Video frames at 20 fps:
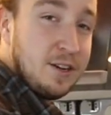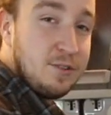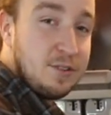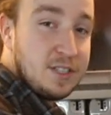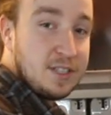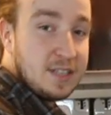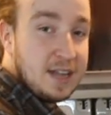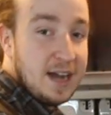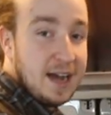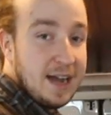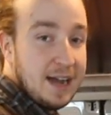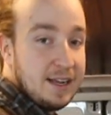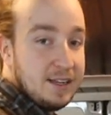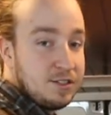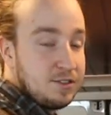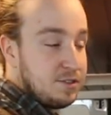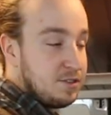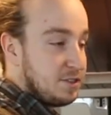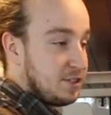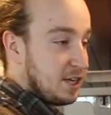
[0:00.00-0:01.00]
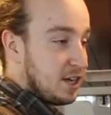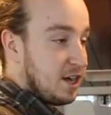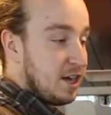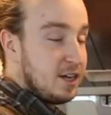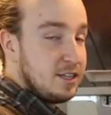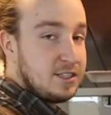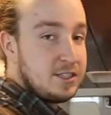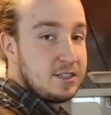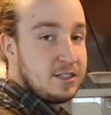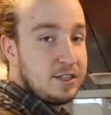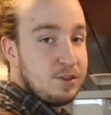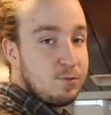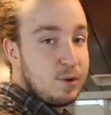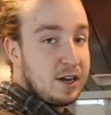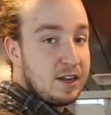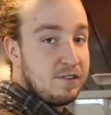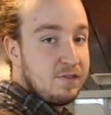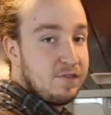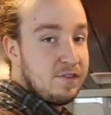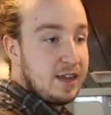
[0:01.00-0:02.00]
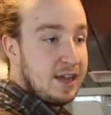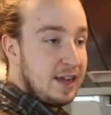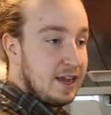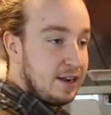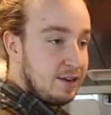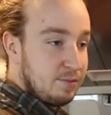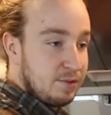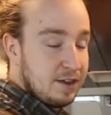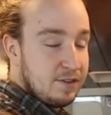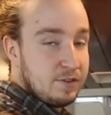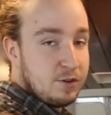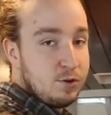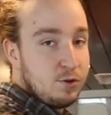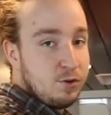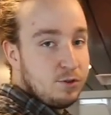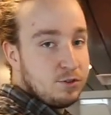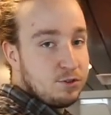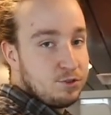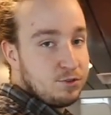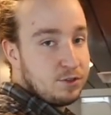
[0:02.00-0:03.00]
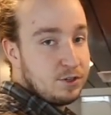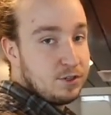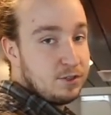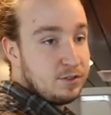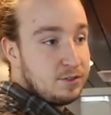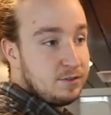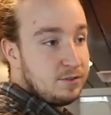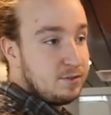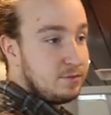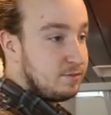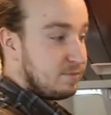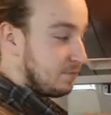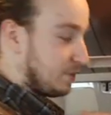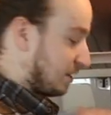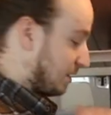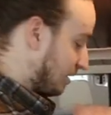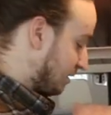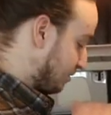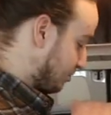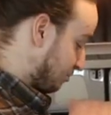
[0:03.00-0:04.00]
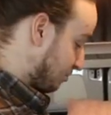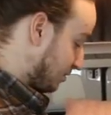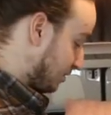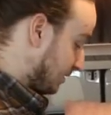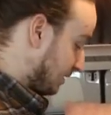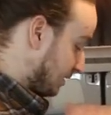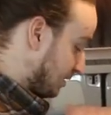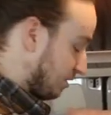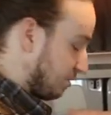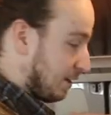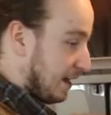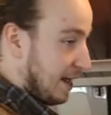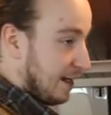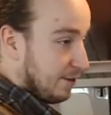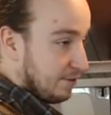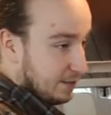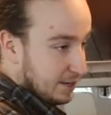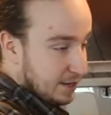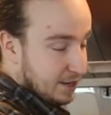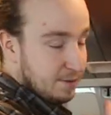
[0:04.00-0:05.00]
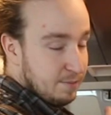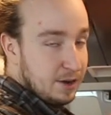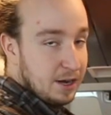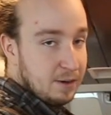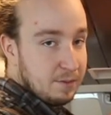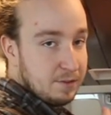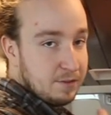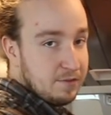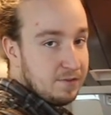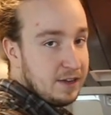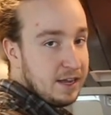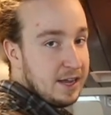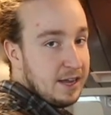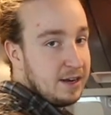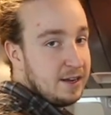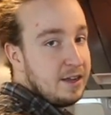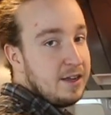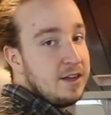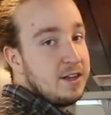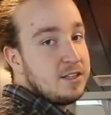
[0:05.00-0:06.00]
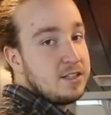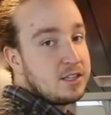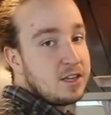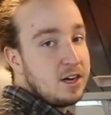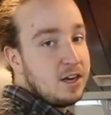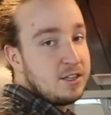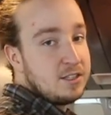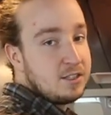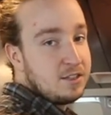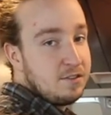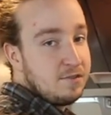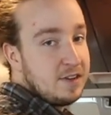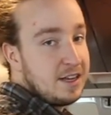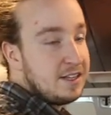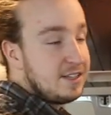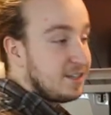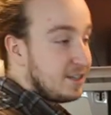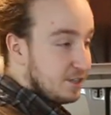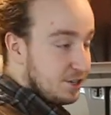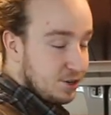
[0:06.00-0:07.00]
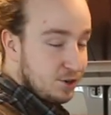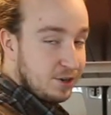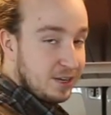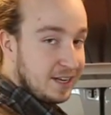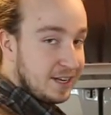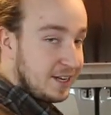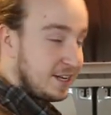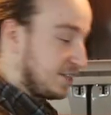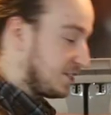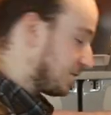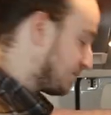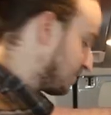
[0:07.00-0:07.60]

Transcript: outside, so there's a constantly running fan. We have a hole drilled uh, drilled in the ground, bottom of the van. It's constantly vented, you don't get any